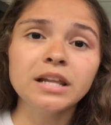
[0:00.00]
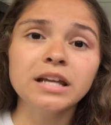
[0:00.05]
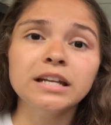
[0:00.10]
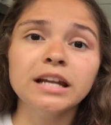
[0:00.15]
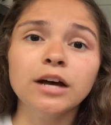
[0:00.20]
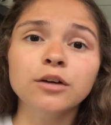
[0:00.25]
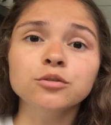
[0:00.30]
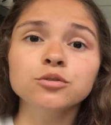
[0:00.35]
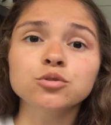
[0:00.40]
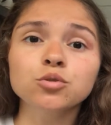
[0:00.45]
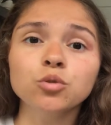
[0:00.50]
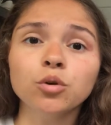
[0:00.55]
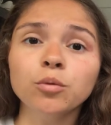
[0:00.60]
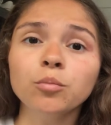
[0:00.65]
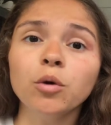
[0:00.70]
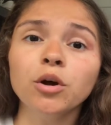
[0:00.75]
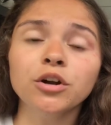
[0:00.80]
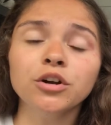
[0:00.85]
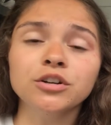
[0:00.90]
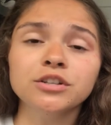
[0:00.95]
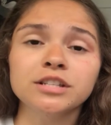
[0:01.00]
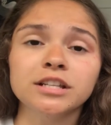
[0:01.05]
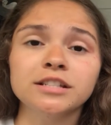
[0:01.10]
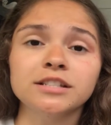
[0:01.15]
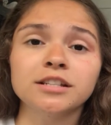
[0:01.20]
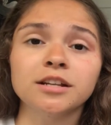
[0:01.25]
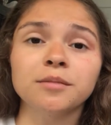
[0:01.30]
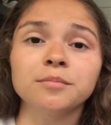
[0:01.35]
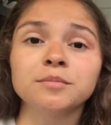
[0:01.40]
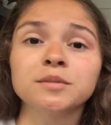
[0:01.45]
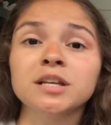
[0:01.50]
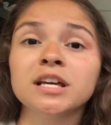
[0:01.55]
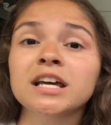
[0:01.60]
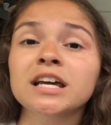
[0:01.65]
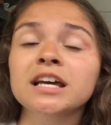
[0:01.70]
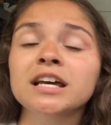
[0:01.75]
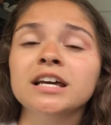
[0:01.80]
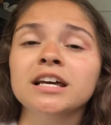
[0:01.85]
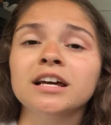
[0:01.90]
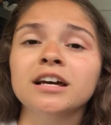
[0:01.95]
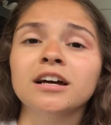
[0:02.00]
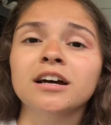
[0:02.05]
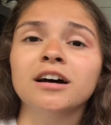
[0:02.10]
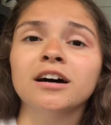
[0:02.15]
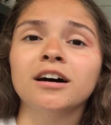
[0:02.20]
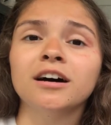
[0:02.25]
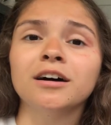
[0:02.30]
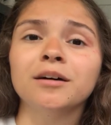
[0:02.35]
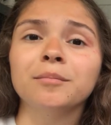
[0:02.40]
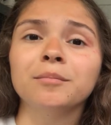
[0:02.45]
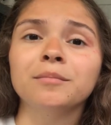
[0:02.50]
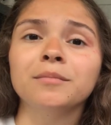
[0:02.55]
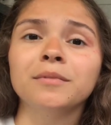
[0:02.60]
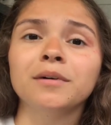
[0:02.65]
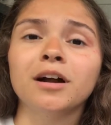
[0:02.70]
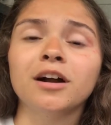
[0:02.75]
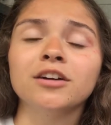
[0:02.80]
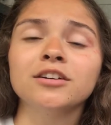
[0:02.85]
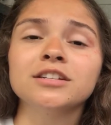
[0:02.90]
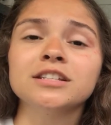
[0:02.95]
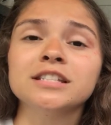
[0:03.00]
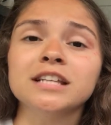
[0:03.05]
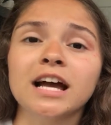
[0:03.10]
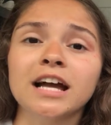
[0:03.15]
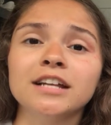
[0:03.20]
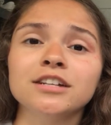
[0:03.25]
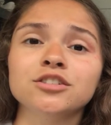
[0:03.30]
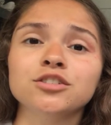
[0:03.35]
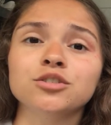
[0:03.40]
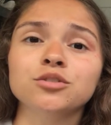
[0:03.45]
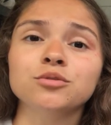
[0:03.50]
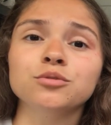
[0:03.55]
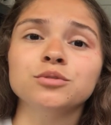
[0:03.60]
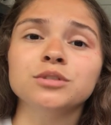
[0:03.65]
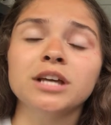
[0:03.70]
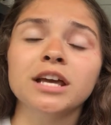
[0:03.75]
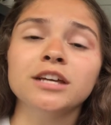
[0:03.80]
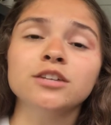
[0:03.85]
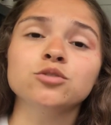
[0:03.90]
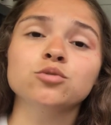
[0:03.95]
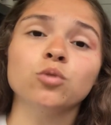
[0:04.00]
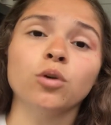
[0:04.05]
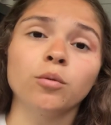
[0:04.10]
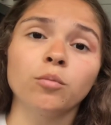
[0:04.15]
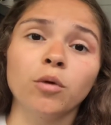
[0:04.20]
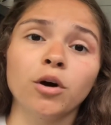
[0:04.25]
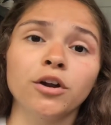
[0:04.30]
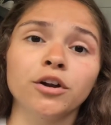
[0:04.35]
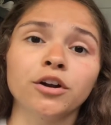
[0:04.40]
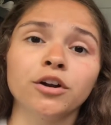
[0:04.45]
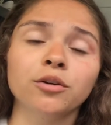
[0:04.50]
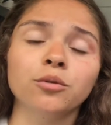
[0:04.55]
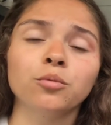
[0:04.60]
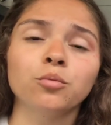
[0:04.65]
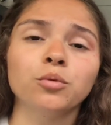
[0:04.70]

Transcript: Now, stormwater systems are designed to take stormwater,